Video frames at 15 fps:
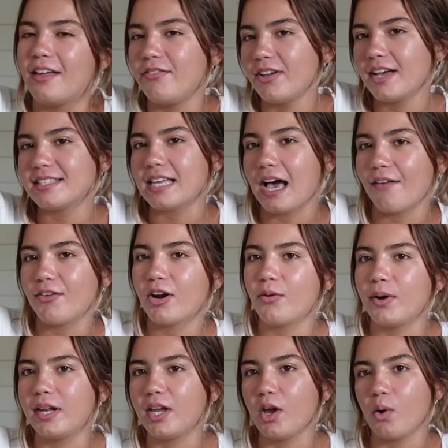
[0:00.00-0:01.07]
If you guys haven't
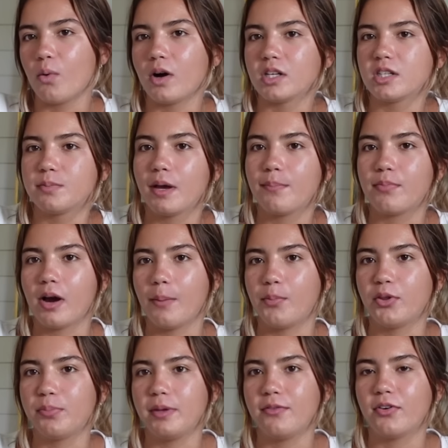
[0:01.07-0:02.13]
already, go watch my prep
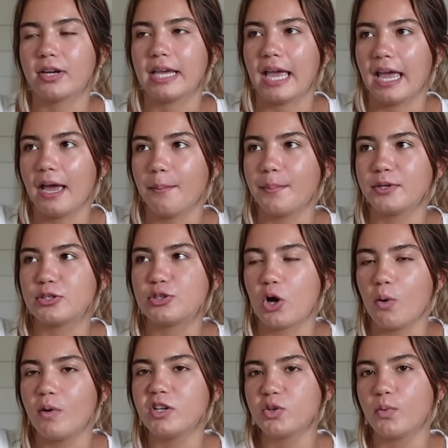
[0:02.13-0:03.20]
with me for camp.
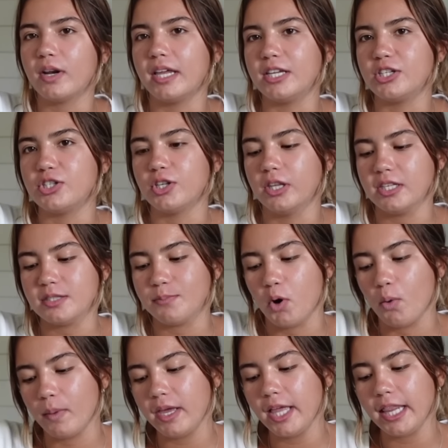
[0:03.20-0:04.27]
So much went into this
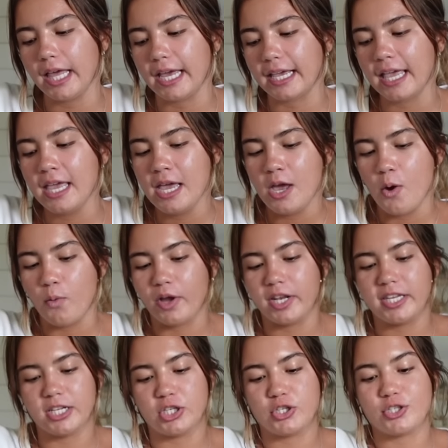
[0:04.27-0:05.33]
moment. Like, we
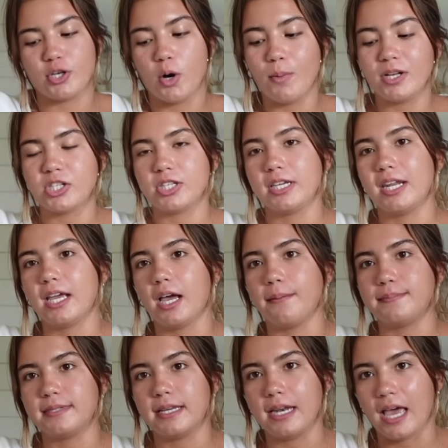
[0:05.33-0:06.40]
did so much leading
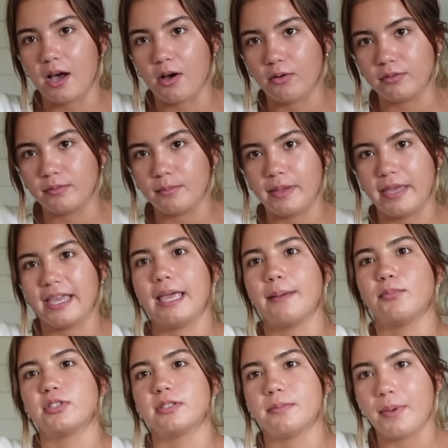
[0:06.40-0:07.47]
up to now, being
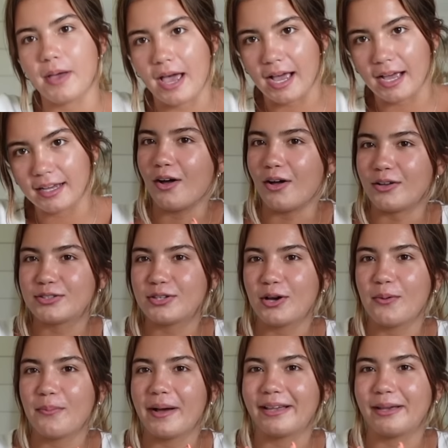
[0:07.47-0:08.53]
able to pack.
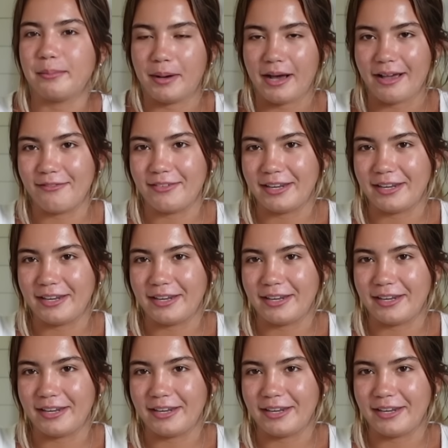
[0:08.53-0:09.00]
Also, my goodbye